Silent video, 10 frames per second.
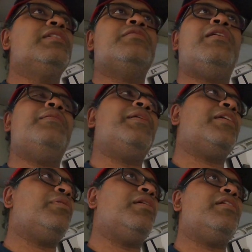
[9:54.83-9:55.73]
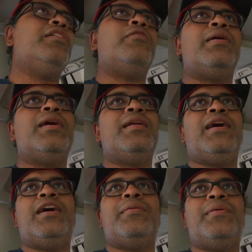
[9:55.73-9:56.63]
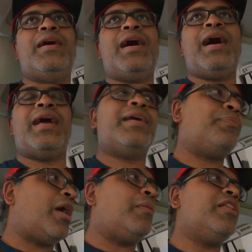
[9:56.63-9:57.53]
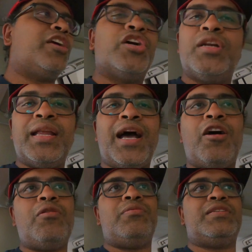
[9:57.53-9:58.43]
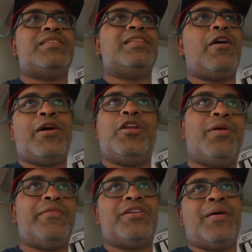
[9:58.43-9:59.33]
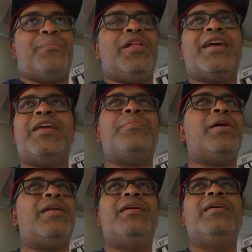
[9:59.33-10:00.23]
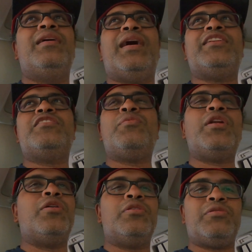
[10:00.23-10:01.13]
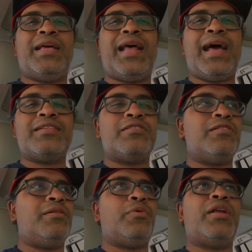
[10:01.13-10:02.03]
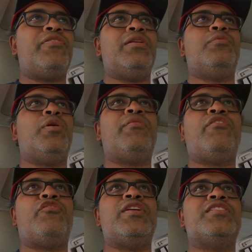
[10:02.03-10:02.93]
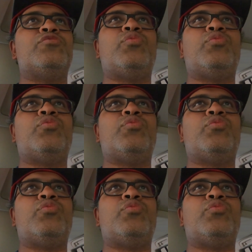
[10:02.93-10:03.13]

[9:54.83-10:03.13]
So I'm like, well, you know what, I probably could now, since now I know I have to unplug it, but I just don't want to go through that hassle. What if it freezes?